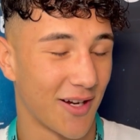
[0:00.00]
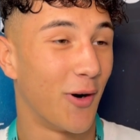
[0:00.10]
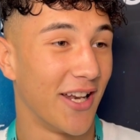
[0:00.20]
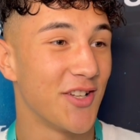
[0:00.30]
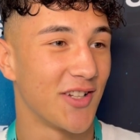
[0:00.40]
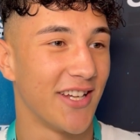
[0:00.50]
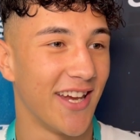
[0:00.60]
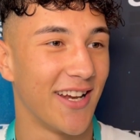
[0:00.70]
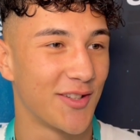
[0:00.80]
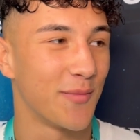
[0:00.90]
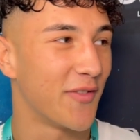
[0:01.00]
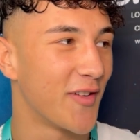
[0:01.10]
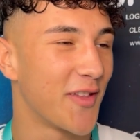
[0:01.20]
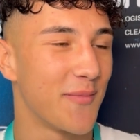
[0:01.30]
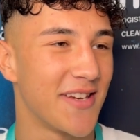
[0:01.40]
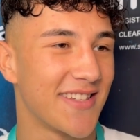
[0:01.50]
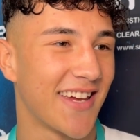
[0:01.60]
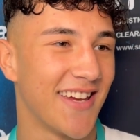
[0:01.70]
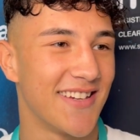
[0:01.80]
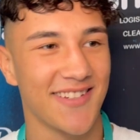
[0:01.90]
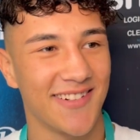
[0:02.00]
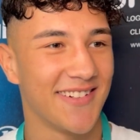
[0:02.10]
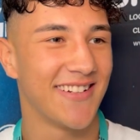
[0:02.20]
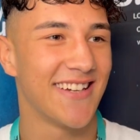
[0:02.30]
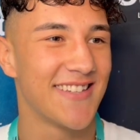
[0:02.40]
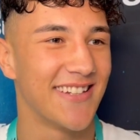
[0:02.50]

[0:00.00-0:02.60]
Quite literally, yeah. It took me 15 minutes to get here, so easy.